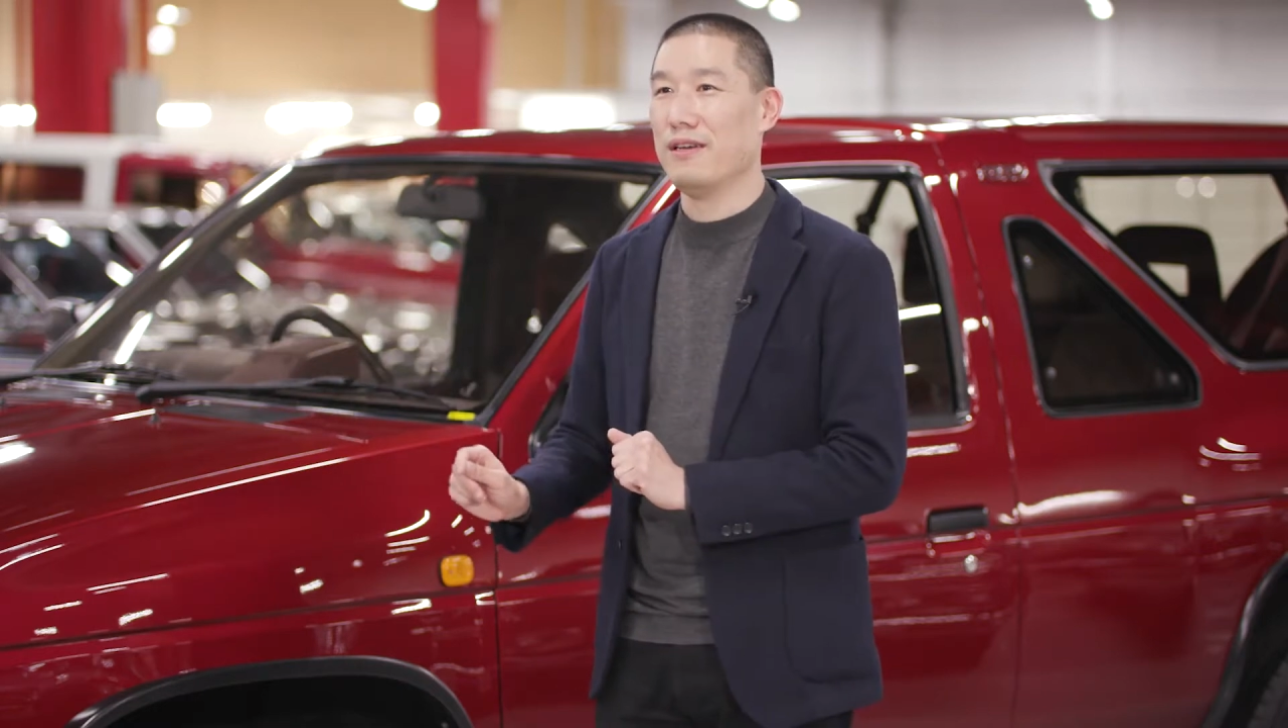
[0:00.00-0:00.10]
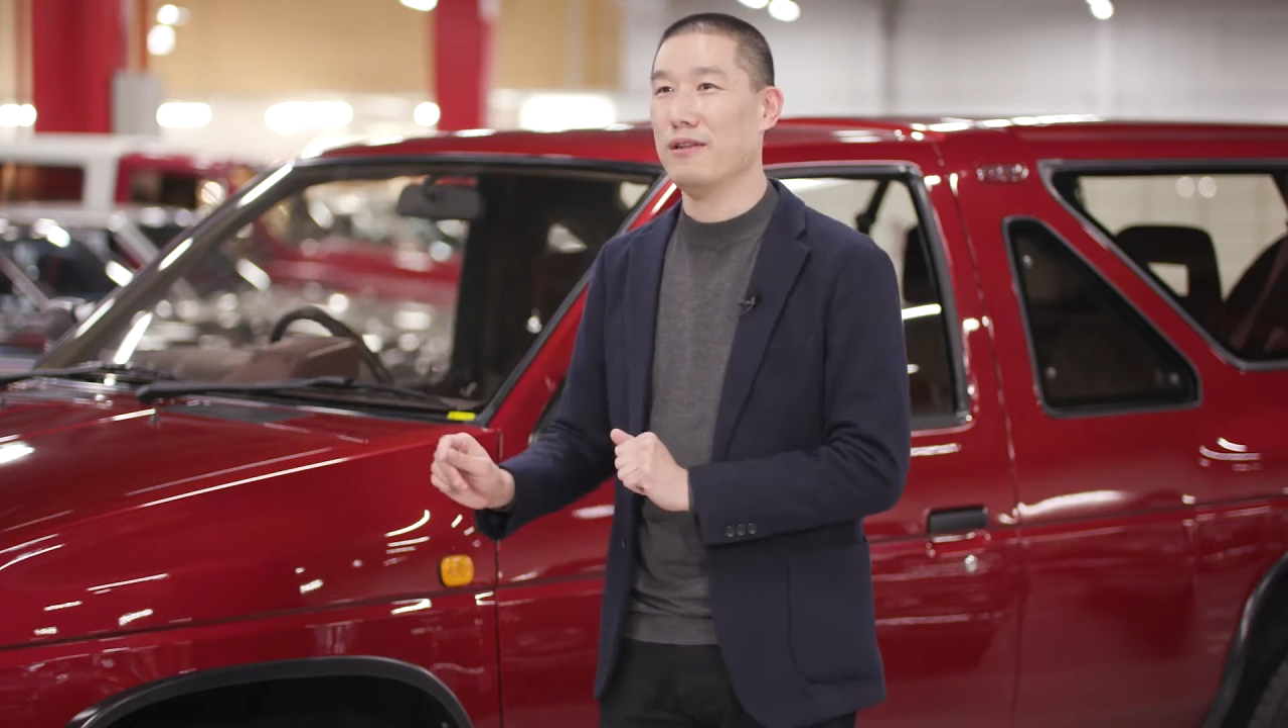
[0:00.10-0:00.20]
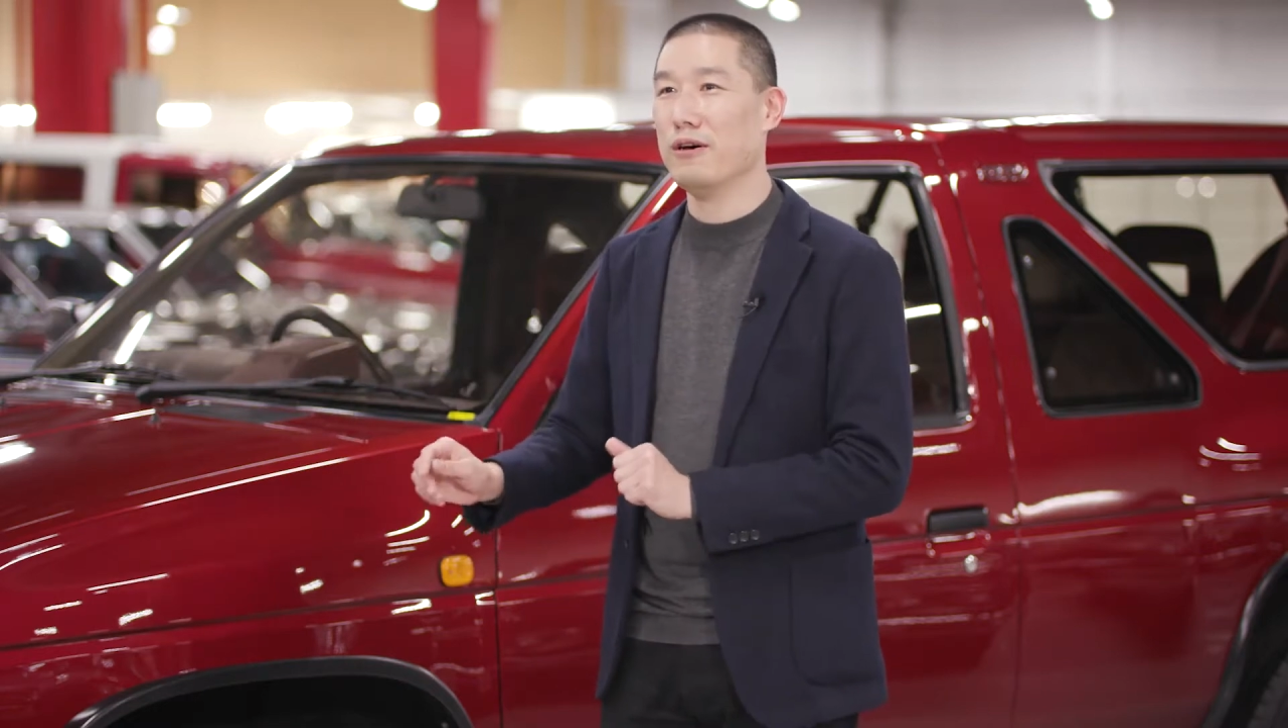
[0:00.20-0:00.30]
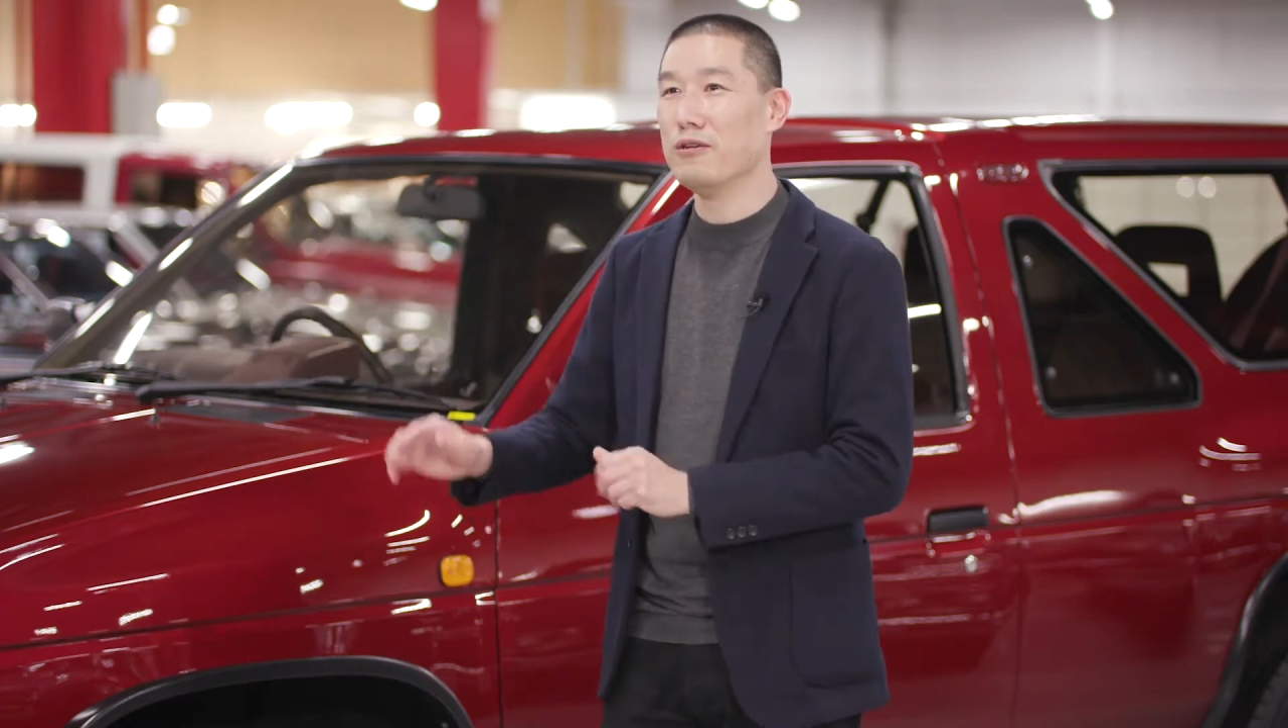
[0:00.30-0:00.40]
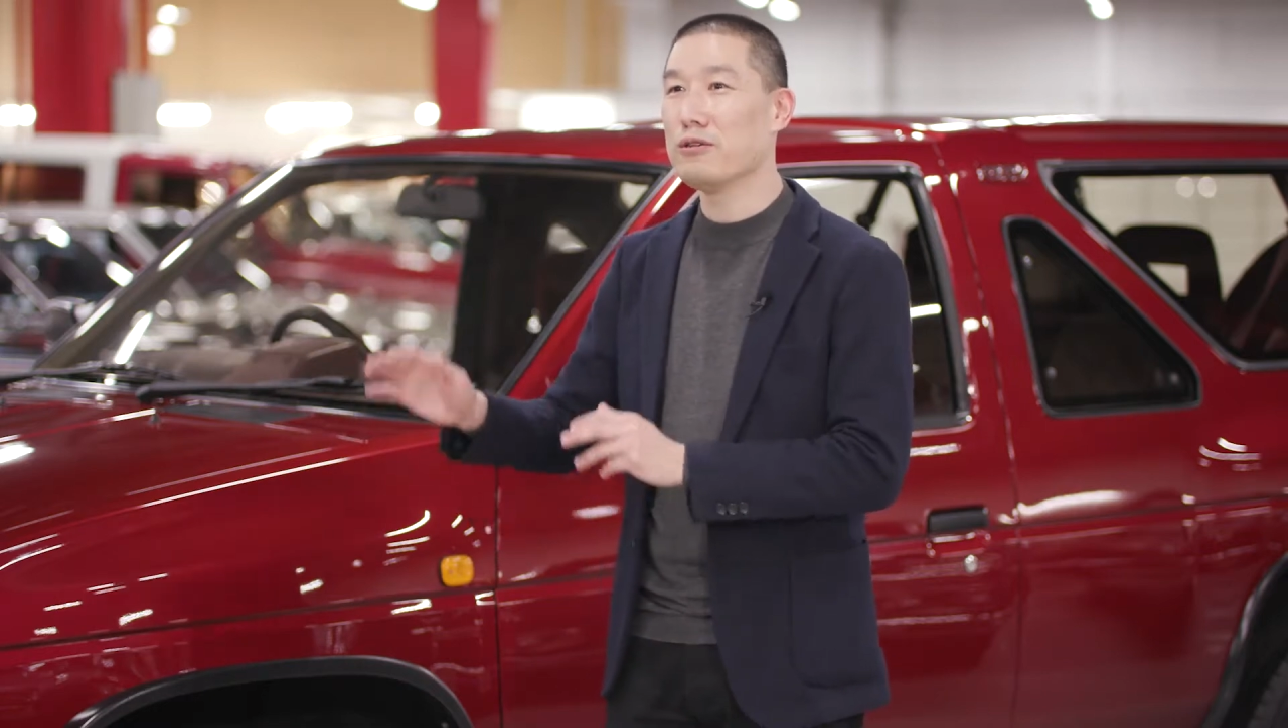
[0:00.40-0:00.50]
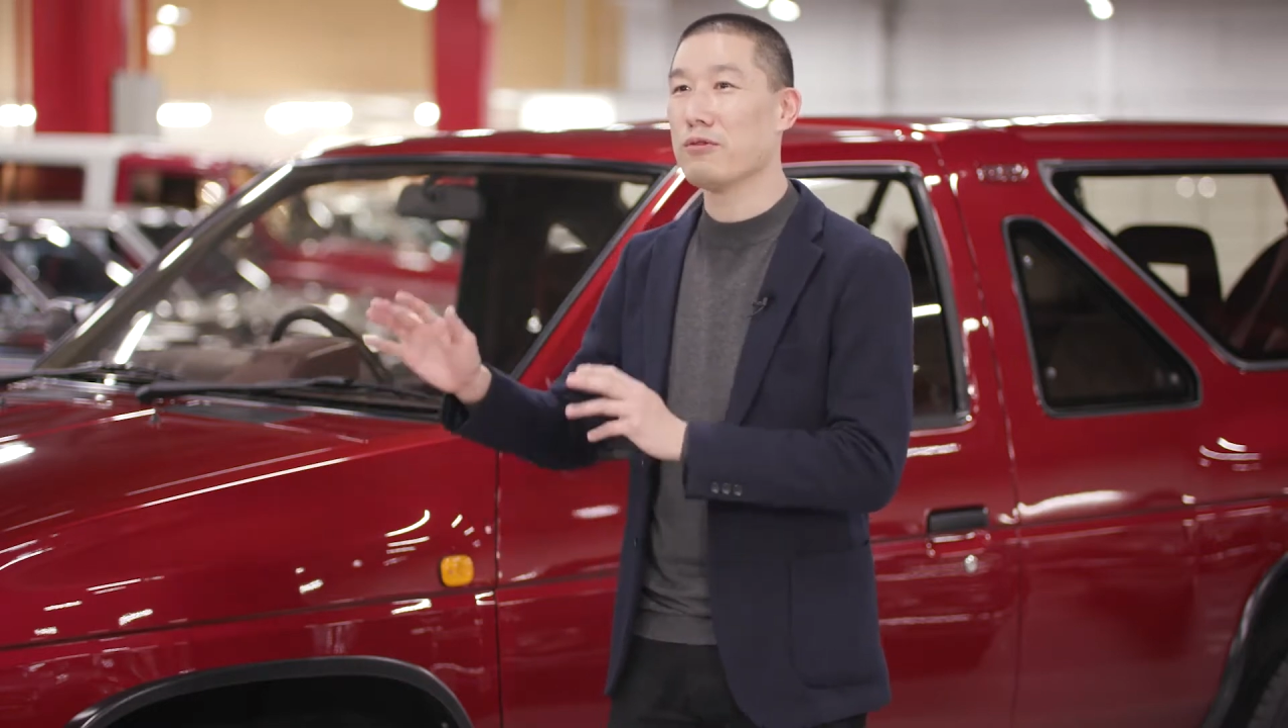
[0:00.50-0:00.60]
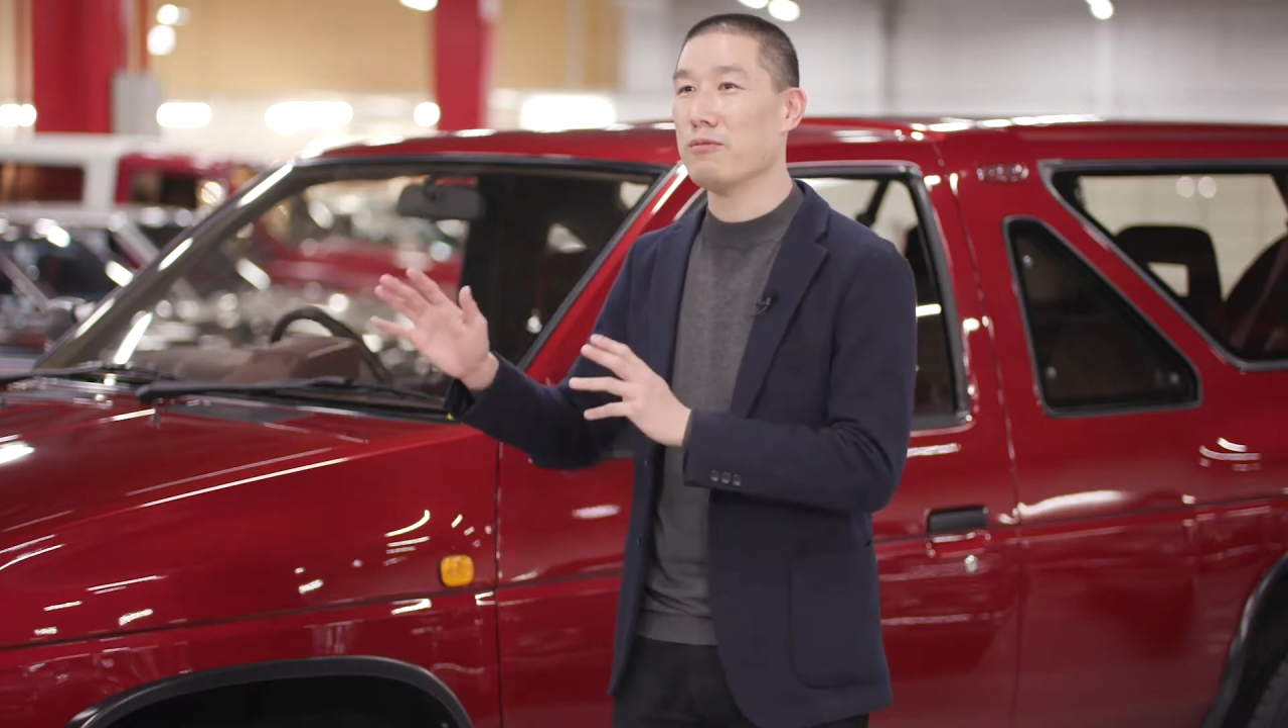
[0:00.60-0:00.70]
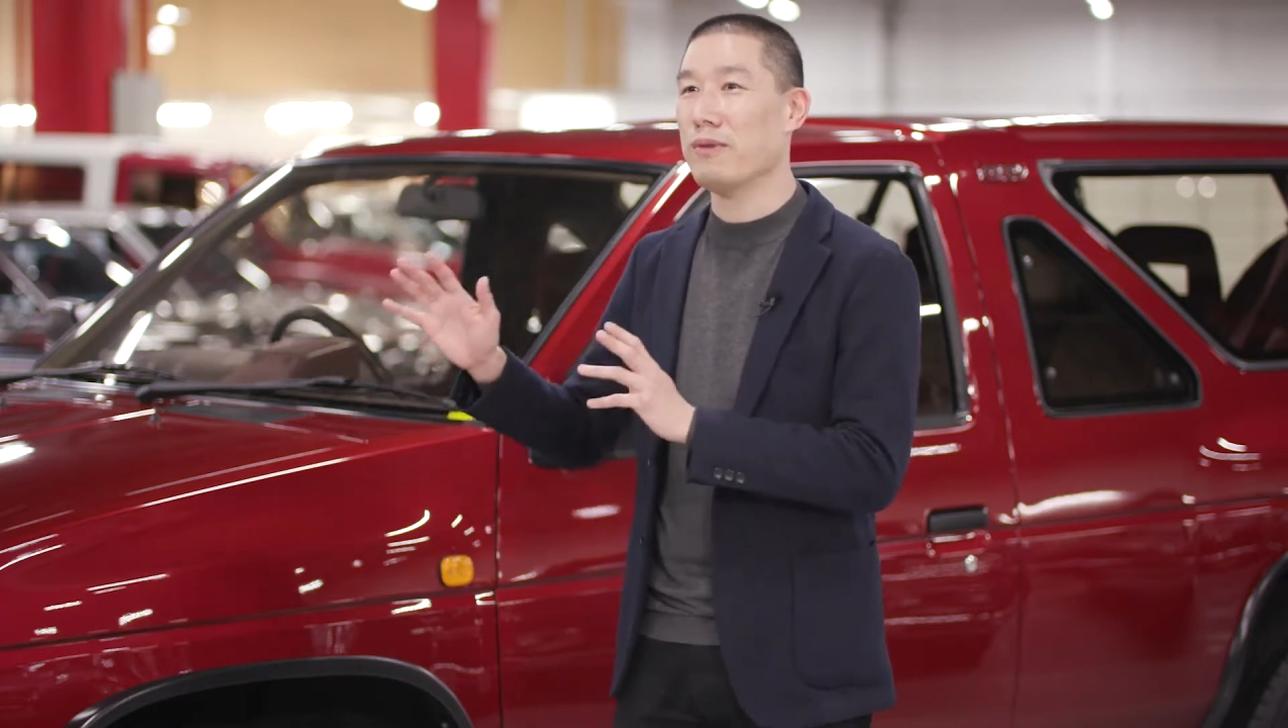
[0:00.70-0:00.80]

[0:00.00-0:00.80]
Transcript: those were